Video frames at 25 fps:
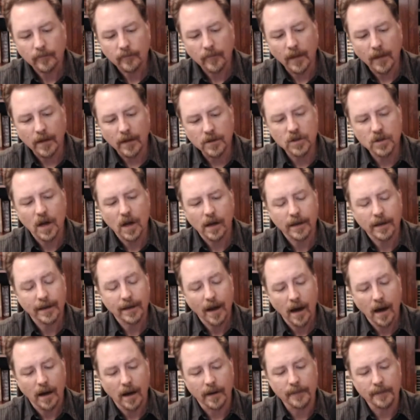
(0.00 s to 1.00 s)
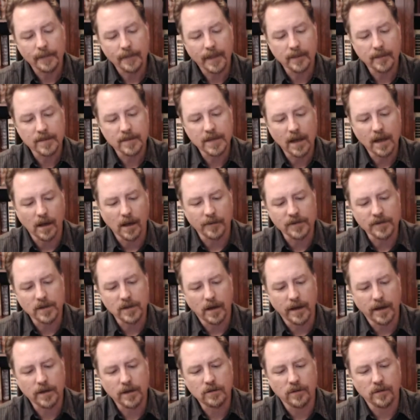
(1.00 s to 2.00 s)
J Jung himself
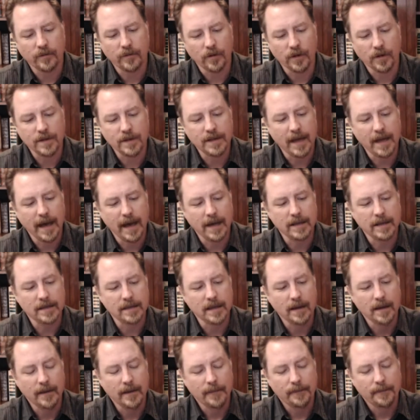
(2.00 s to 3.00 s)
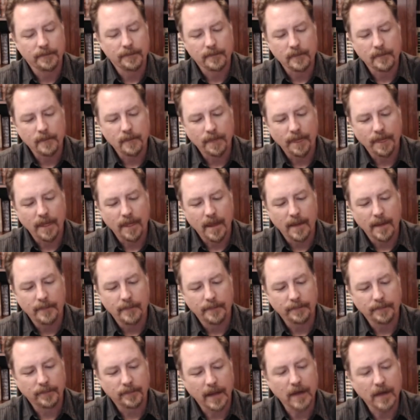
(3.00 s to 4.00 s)
saw introverts as
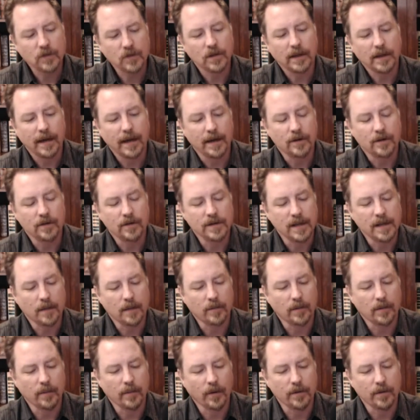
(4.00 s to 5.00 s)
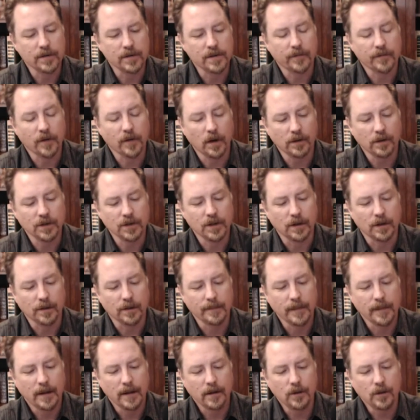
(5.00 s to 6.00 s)
educators and promoters of culture,
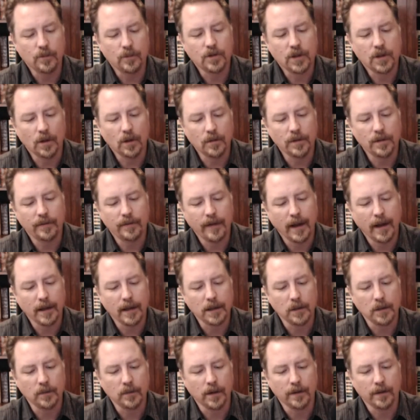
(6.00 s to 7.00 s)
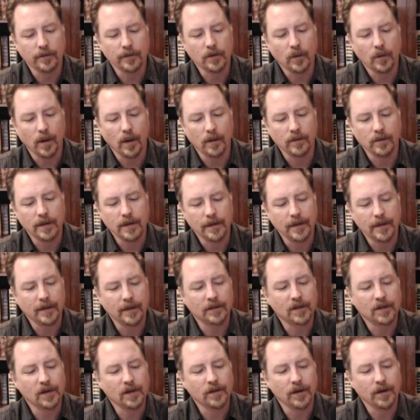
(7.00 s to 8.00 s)
who showed the value of, quote, the
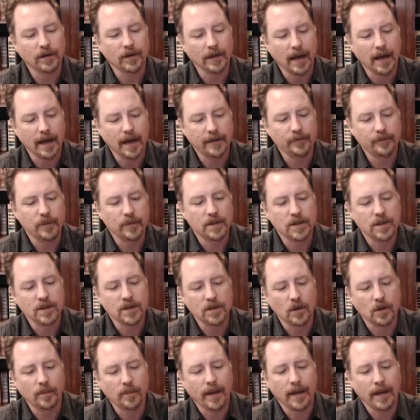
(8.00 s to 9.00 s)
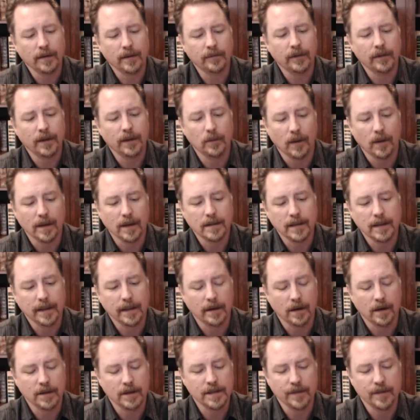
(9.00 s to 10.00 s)
interior life which is so painfully wanting
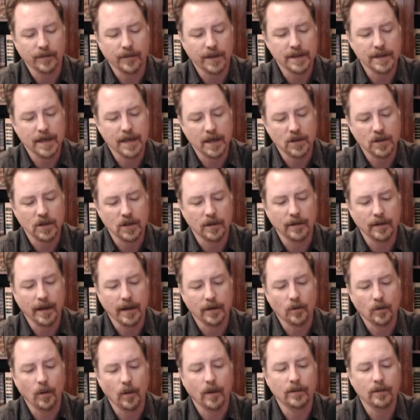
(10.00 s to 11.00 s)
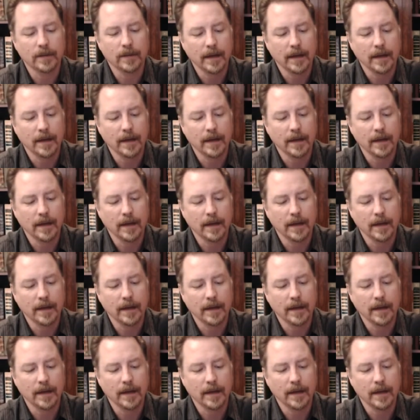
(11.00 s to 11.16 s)
in our civilization, end quote.